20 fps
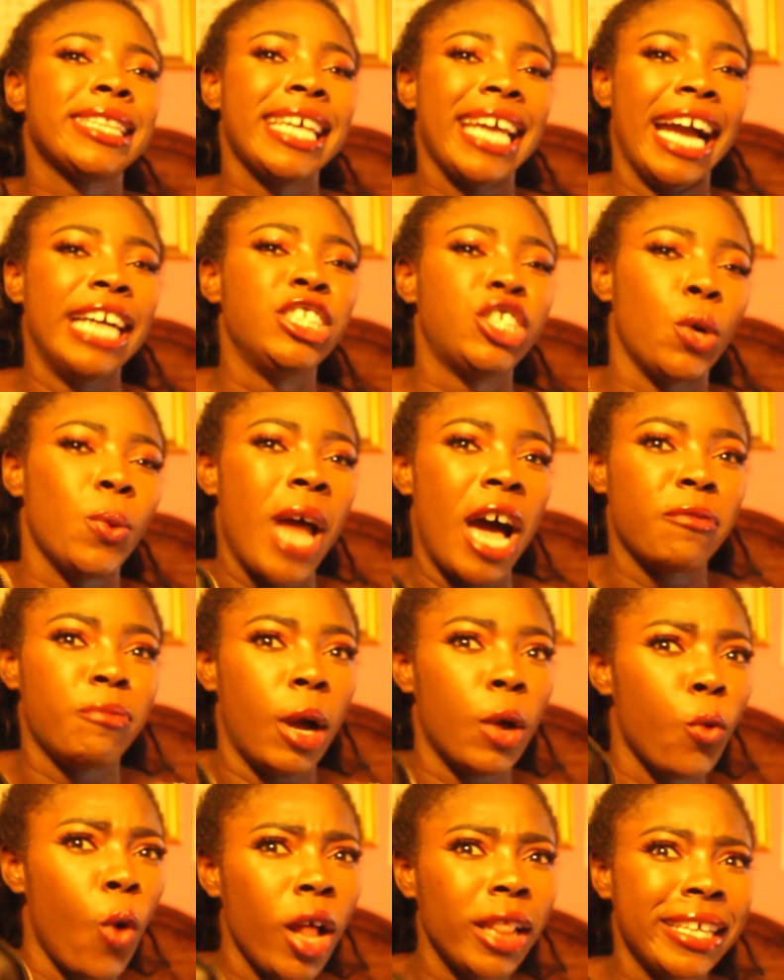like I don't have
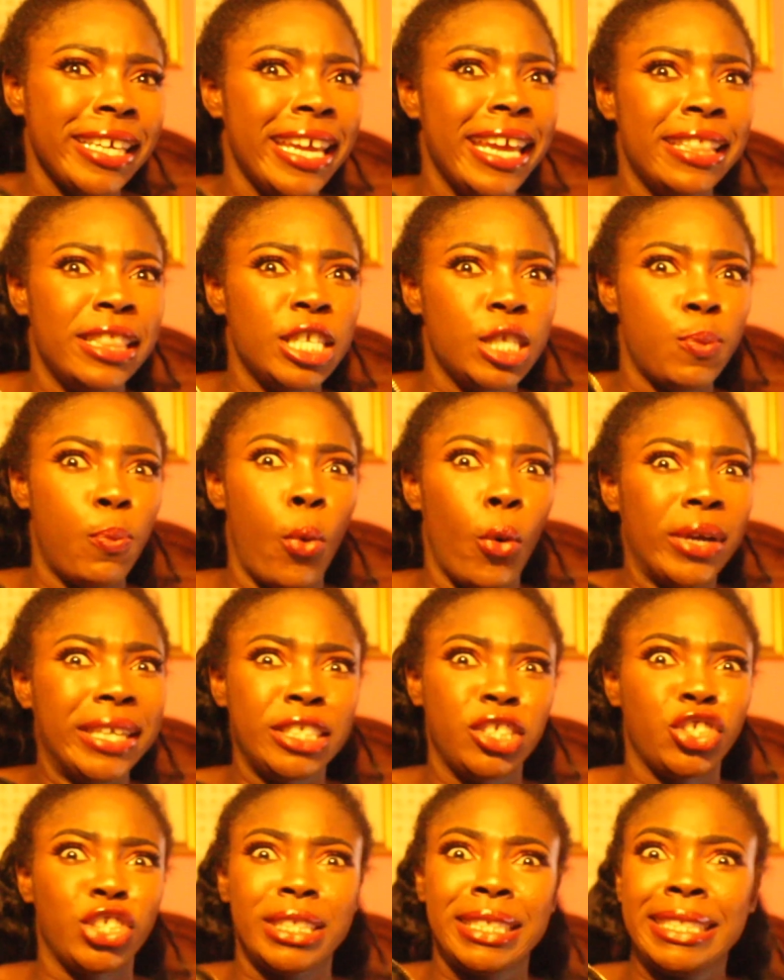my wallet, and this
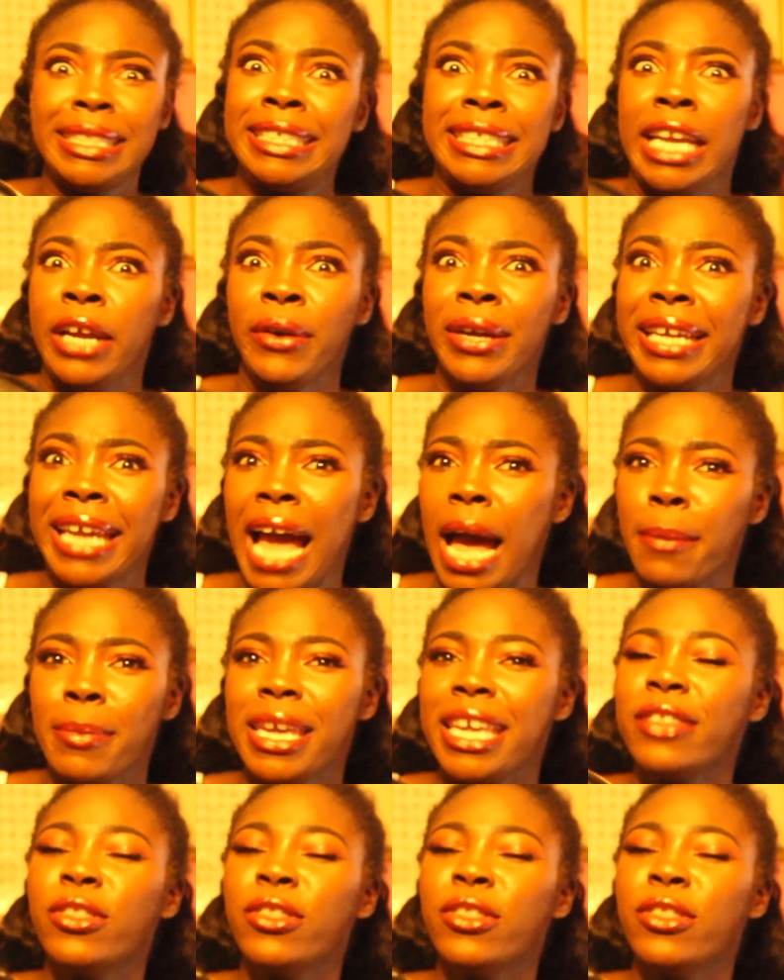boy's just staring at me.